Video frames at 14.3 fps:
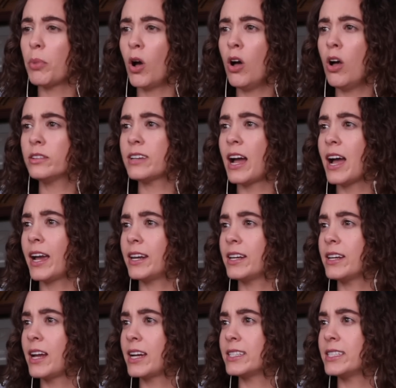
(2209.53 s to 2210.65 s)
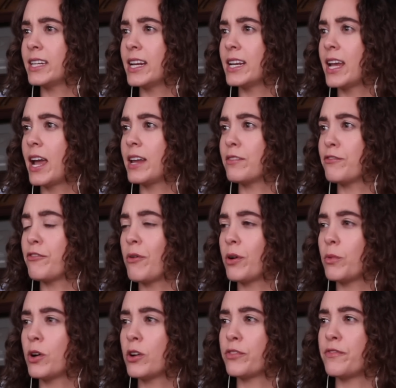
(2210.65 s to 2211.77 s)
Paul died in nineteen eighty-eight in
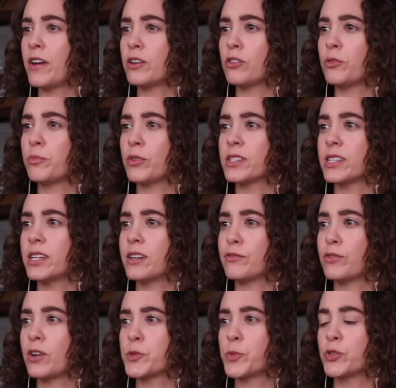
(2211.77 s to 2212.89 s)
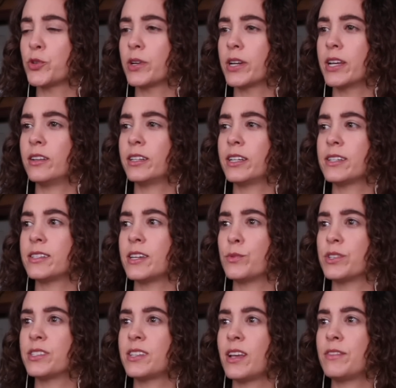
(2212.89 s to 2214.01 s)
Fort Worth Federal Prison of respiratory illness. He
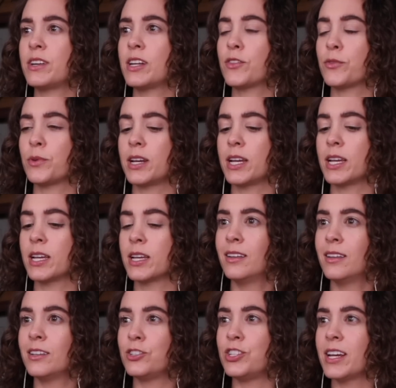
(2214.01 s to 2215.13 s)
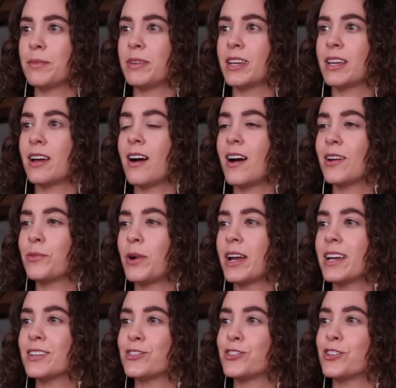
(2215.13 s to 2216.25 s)
was seventy-three. Jamie
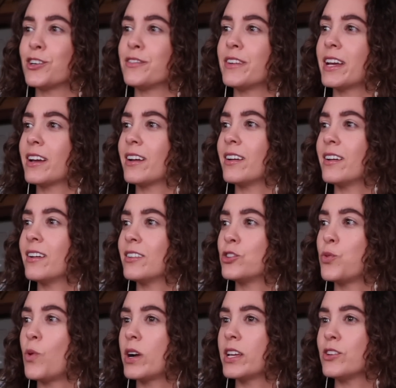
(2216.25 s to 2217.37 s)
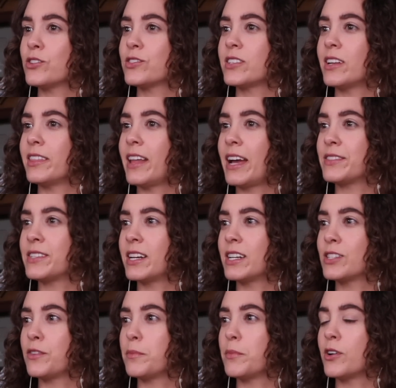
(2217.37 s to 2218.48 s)
Conway is serving twenty years to life
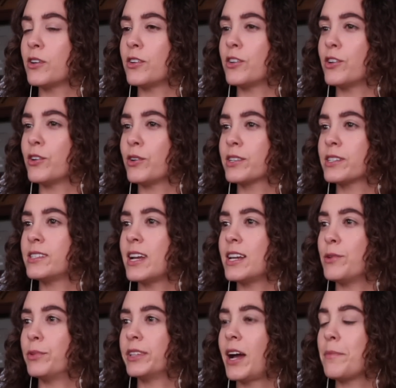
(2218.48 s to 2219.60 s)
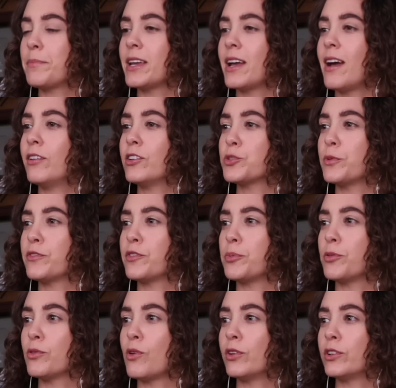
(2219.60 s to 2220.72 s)
sentence for murder in New York State. He will not be eligible for
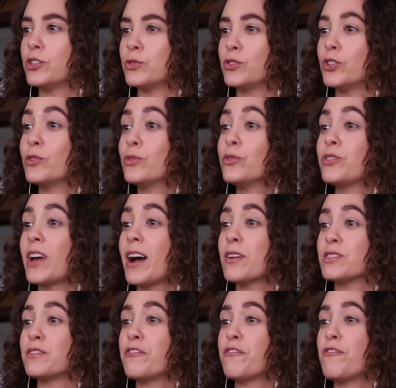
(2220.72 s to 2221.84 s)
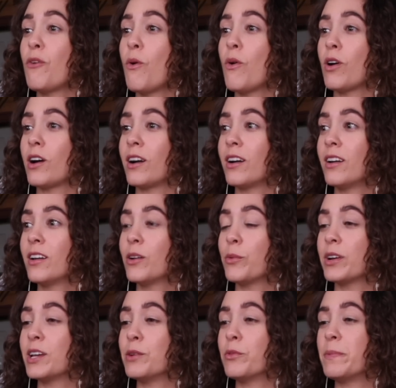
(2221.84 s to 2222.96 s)
parole until two thousand four.
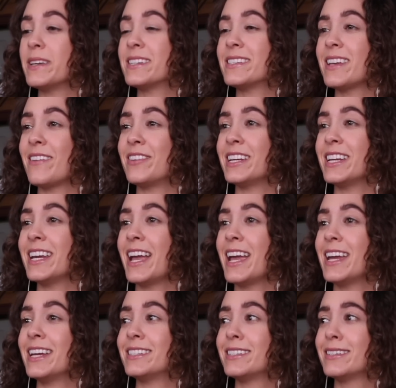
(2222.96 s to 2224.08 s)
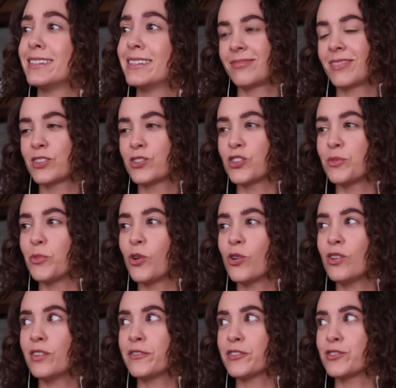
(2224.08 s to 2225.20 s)
When he will be seventy-eight. So the
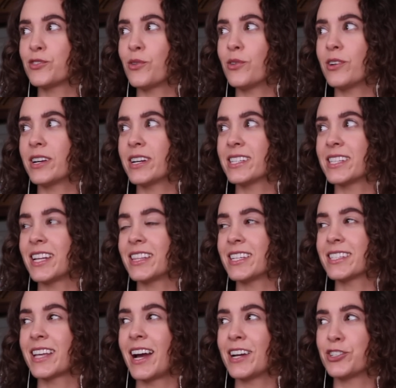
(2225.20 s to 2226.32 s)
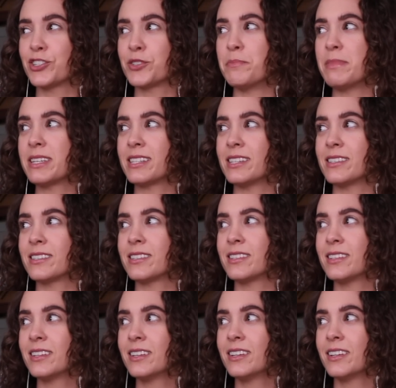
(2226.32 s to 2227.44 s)
moral of the story is that this guy just misses
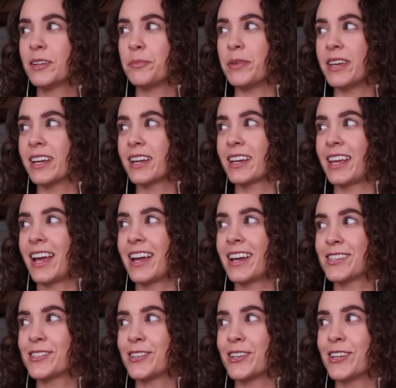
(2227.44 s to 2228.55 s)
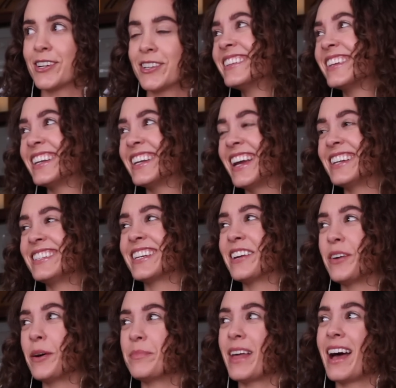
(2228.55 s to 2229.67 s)
being a gangster and he had to
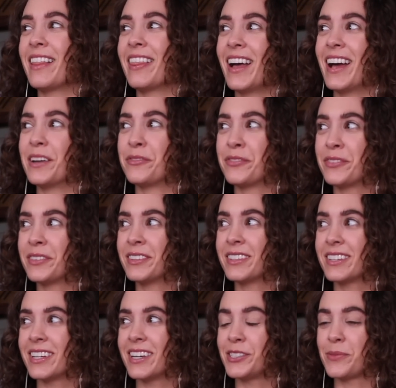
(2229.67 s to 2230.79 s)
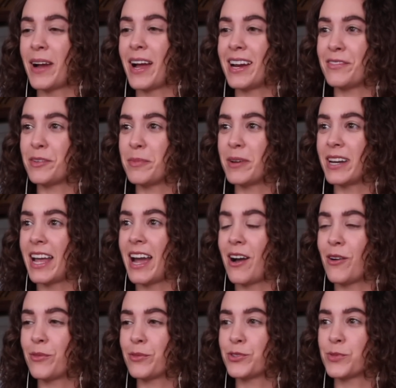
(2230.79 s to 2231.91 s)
give up that life. He had to rat everybody
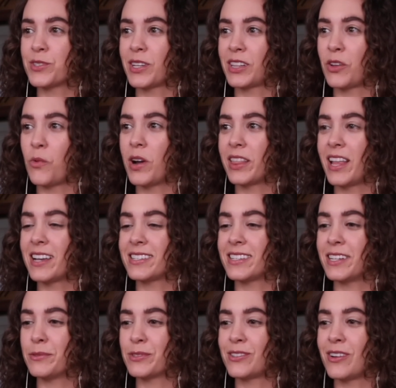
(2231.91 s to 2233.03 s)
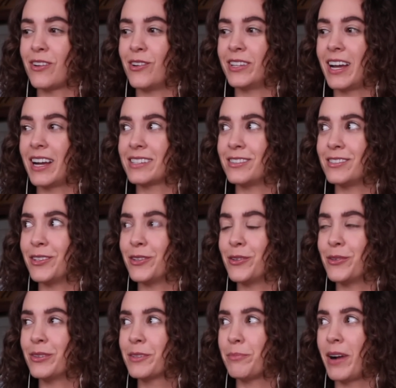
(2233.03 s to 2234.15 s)
out, which was like the one lesson he was told not to
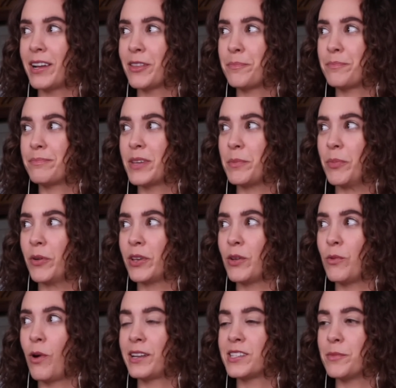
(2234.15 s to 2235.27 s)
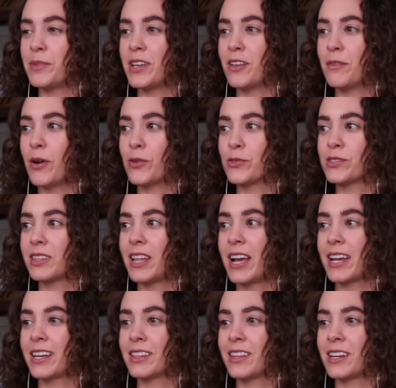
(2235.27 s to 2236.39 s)
do by the people he wanted to be the most
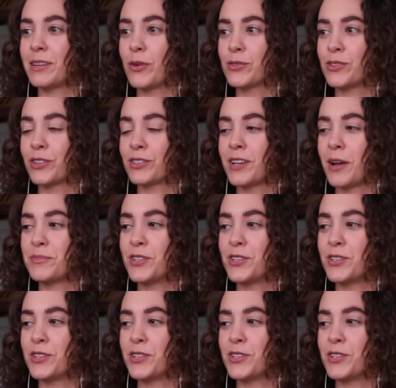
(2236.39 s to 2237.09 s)
like and that he most looked up